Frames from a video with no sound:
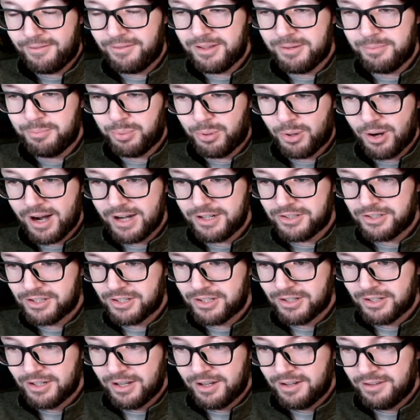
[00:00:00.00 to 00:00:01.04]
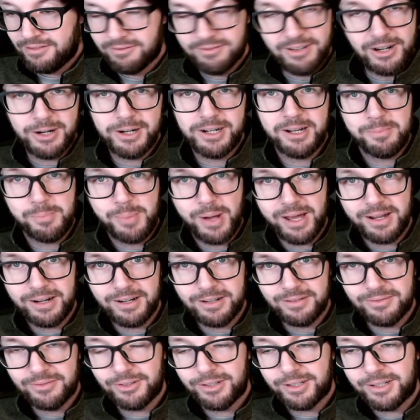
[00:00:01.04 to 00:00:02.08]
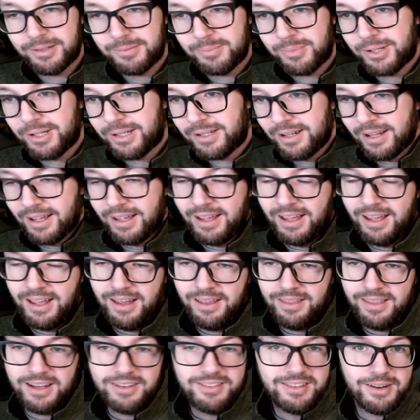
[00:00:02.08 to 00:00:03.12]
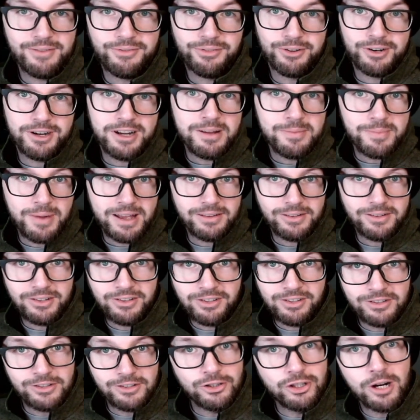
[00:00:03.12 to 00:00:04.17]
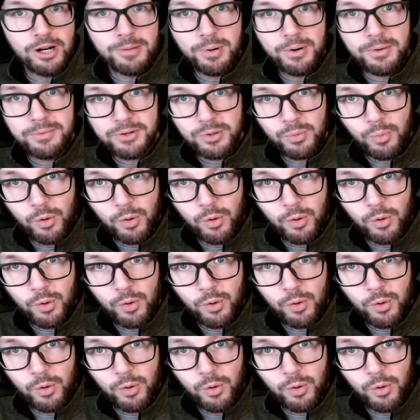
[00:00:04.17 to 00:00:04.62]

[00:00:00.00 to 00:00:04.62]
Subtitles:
them priced very competitively. But that's it for eBay. Let's jump over to